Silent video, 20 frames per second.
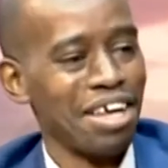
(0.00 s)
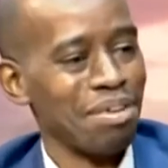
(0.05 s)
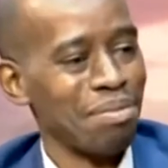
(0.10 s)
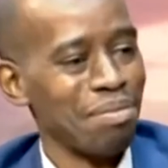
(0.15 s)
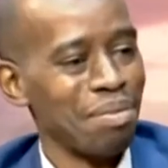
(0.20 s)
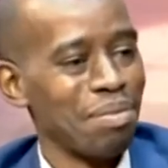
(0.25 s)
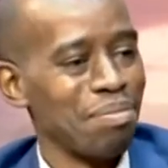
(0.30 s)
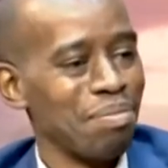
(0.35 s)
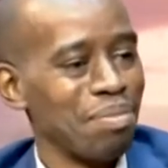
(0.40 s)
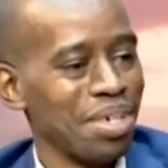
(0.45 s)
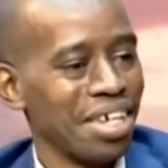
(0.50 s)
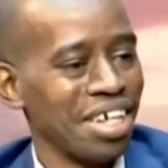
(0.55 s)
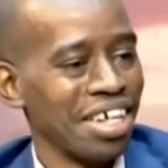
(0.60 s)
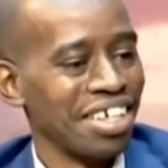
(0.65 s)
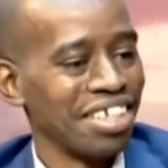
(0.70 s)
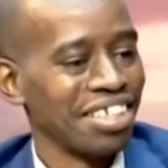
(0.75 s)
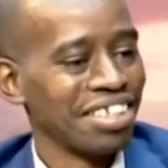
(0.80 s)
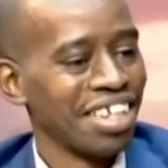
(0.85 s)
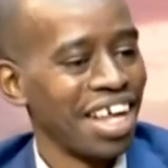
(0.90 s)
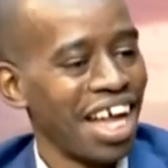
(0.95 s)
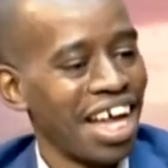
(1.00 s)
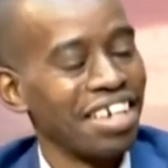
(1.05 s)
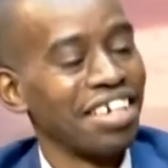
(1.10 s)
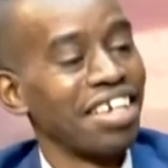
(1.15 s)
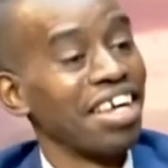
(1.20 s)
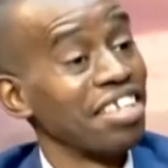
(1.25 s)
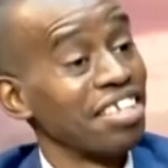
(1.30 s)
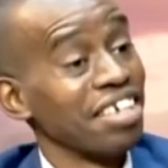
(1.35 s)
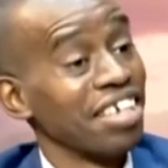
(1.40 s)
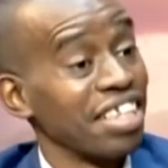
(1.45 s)
human beings
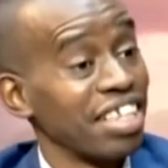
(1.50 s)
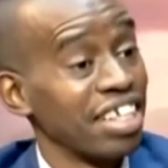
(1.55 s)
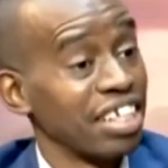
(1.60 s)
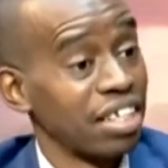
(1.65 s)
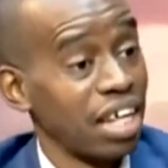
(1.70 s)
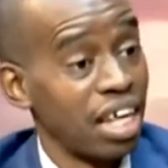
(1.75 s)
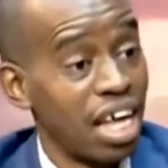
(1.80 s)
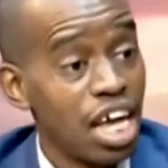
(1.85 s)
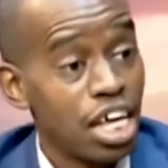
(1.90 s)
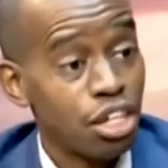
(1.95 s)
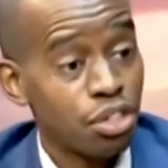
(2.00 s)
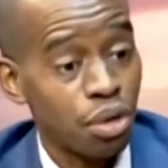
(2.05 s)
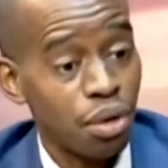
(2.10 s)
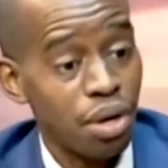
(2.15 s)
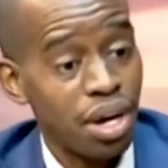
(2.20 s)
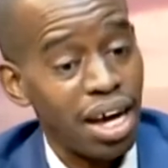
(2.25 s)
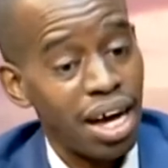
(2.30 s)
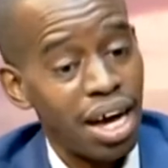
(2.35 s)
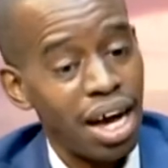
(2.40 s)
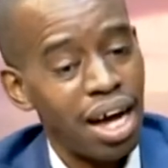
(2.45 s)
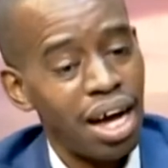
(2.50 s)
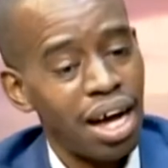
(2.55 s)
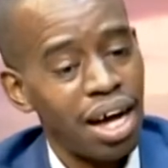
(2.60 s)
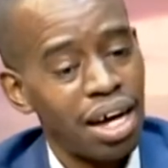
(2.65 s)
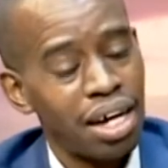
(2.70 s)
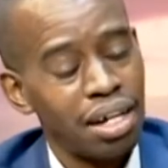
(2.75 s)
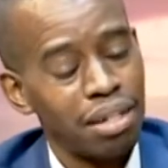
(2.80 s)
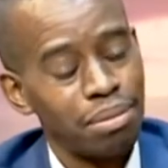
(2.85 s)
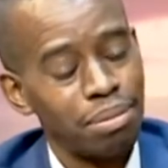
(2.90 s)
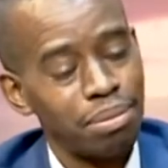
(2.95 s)
engaging in this. So
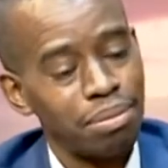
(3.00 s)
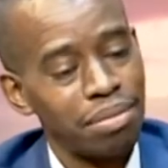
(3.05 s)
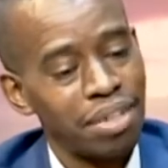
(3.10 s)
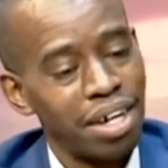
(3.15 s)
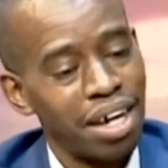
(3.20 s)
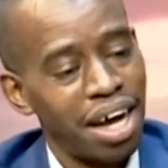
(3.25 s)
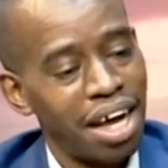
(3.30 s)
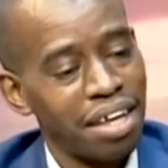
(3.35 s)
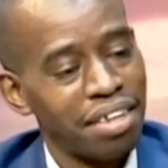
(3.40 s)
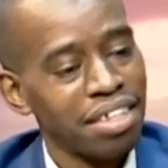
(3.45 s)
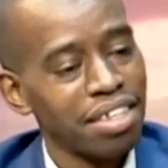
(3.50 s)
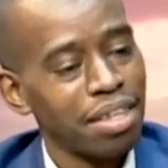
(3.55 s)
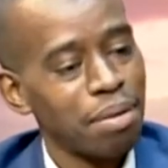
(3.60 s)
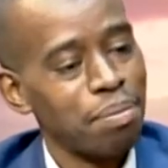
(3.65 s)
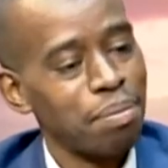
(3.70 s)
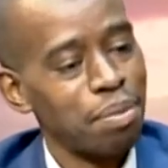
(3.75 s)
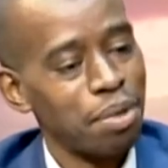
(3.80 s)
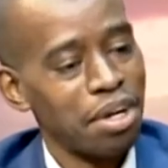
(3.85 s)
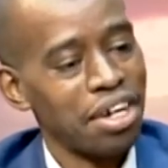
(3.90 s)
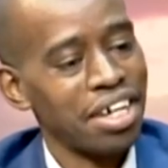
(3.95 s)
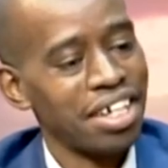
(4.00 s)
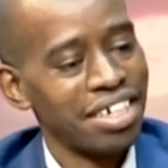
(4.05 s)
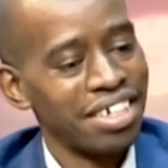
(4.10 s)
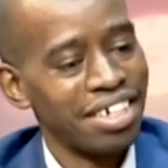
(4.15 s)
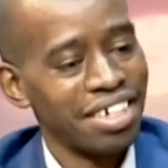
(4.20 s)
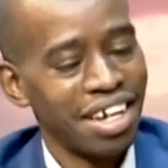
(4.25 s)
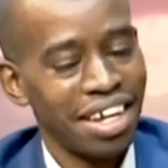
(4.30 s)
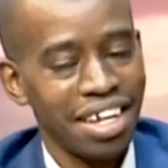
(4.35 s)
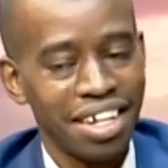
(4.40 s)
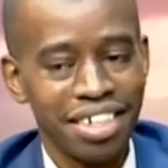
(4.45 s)
I think the
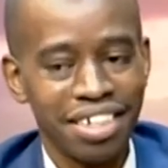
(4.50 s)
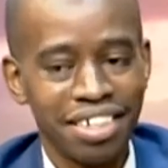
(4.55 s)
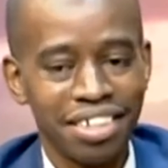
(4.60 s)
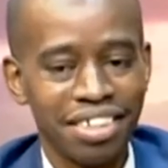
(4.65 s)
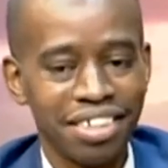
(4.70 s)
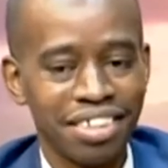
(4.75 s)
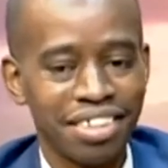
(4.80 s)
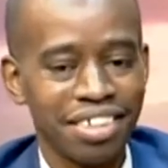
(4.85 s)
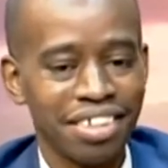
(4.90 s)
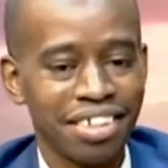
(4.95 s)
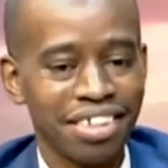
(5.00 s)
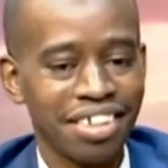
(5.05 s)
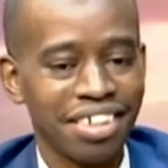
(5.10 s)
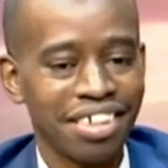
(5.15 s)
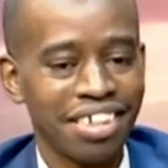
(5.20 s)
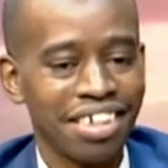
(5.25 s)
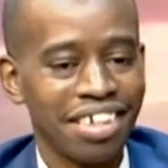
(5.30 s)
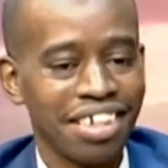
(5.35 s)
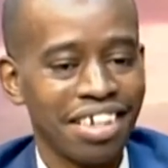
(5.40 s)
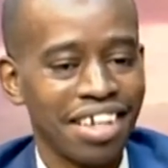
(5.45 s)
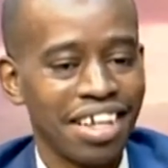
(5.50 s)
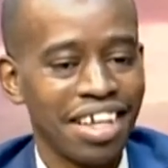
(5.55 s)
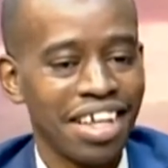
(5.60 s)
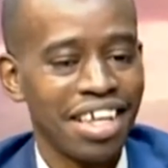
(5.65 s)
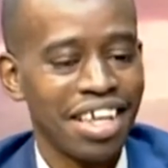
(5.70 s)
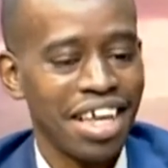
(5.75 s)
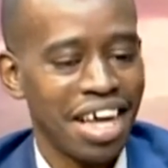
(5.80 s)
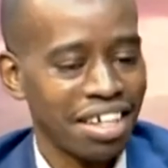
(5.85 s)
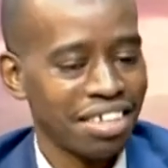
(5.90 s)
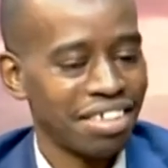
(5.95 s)
point is,
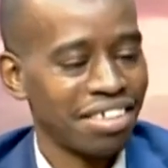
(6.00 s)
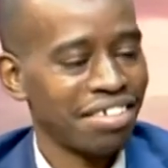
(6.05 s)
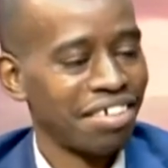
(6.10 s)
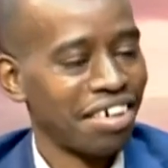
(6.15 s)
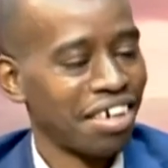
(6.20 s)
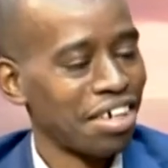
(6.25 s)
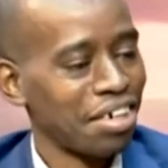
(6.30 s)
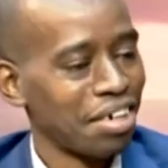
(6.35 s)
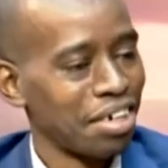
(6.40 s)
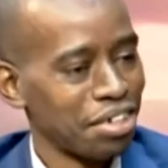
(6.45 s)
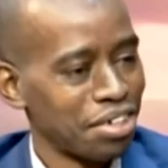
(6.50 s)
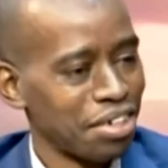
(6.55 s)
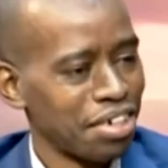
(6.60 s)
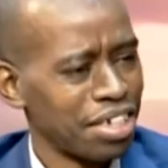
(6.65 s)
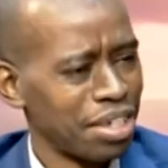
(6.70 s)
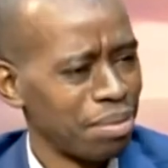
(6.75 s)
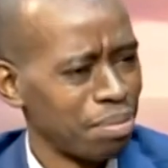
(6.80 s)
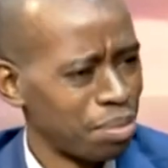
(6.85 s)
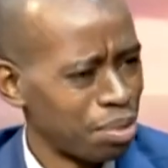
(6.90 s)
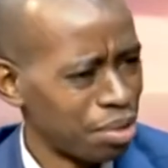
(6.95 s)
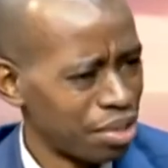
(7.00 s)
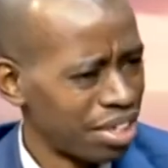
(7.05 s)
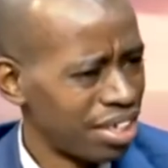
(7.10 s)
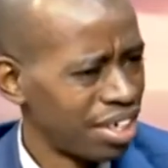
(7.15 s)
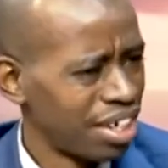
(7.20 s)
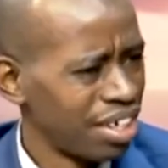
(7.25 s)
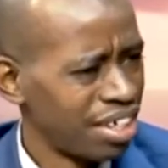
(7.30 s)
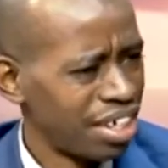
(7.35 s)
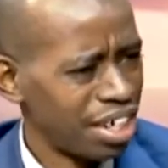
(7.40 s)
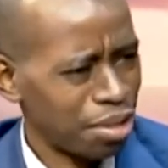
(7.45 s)
yes, regulation is
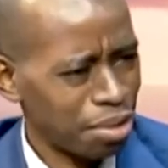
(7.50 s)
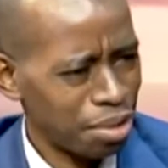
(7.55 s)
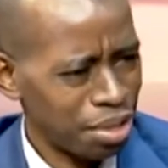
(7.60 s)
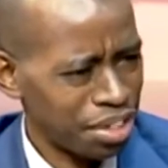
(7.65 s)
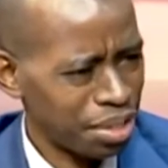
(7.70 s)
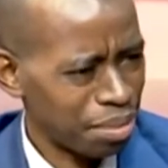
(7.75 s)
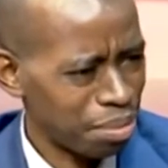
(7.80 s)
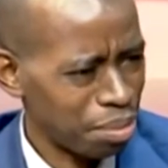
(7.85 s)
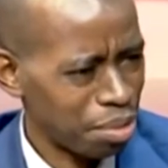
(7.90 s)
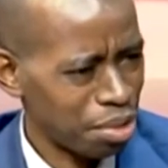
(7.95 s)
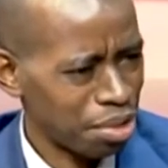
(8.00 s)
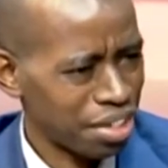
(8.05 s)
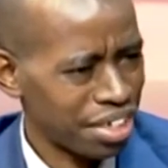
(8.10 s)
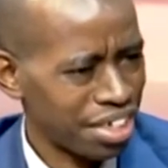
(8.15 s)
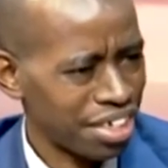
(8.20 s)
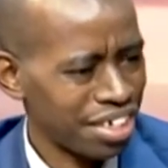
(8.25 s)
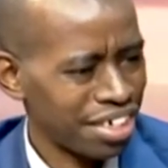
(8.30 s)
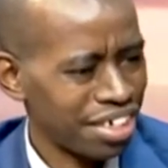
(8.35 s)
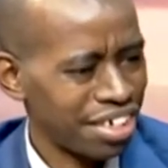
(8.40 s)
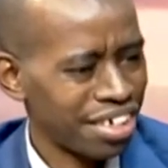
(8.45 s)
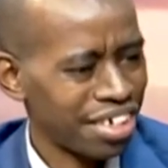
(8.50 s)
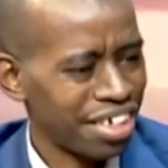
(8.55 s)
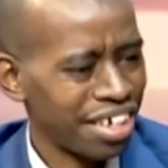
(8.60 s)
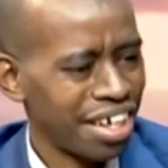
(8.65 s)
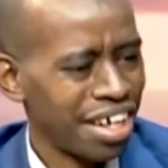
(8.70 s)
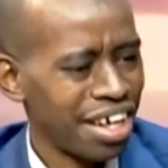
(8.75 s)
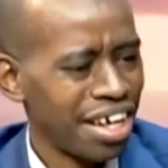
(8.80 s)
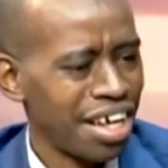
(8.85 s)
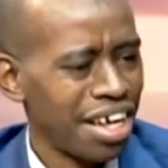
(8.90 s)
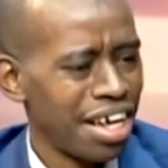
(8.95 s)
important, the law is important,
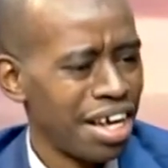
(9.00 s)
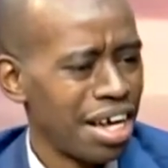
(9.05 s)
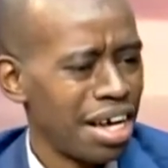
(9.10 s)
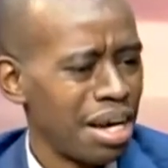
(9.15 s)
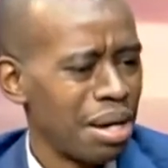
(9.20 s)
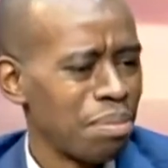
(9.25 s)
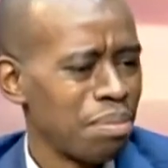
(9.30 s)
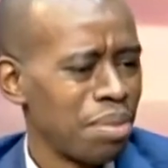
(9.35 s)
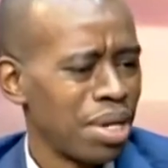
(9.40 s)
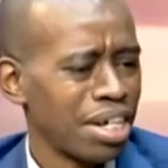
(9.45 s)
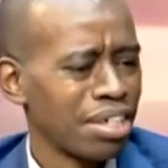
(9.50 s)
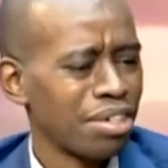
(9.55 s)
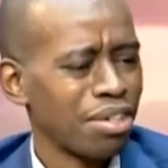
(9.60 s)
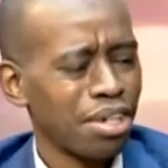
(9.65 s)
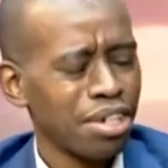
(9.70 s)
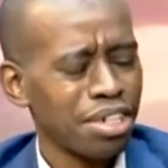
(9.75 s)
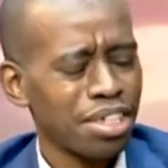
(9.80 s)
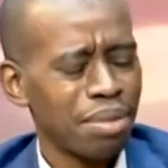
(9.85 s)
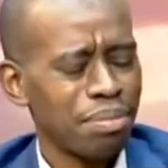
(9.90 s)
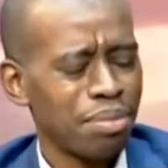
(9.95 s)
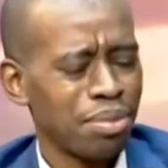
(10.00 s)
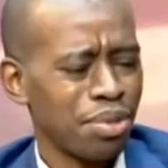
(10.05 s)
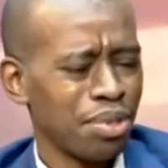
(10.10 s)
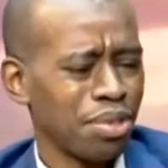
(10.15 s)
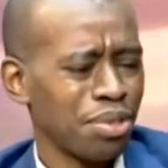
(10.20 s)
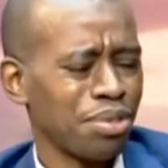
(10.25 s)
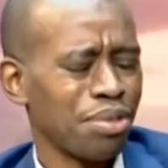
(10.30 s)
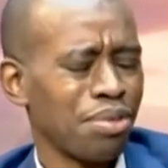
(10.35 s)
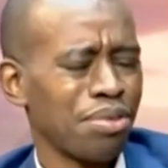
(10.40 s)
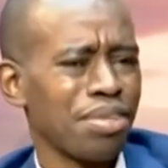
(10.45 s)
mm-hmm. but at Gloceps,
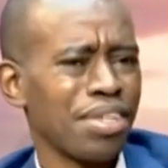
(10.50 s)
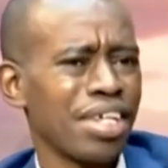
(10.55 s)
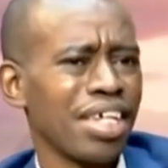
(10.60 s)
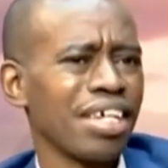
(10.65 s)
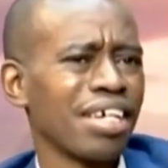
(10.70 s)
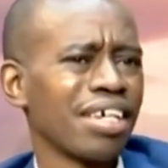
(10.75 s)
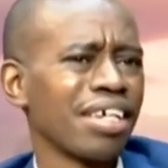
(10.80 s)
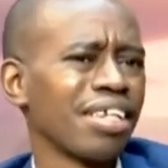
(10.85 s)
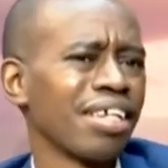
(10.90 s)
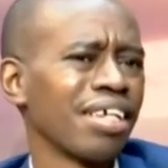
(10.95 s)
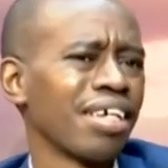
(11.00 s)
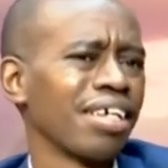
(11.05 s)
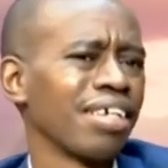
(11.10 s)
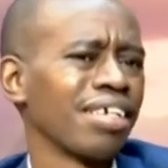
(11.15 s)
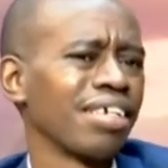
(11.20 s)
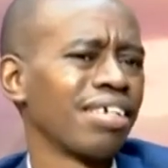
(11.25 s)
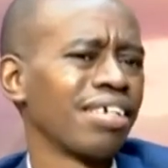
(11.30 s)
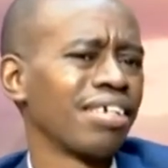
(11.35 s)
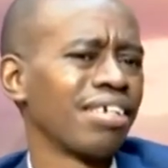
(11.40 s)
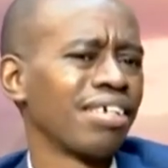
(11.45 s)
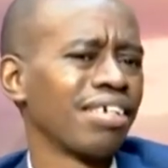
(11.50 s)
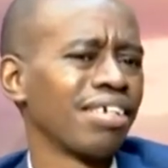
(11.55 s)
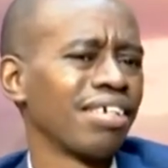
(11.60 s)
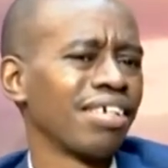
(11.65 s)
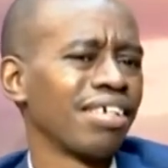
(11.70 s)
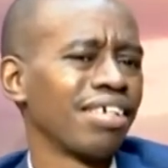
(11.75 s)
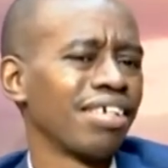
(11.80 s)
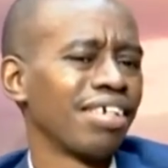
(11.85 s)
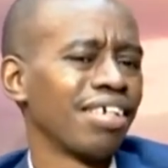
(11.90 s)
we also think that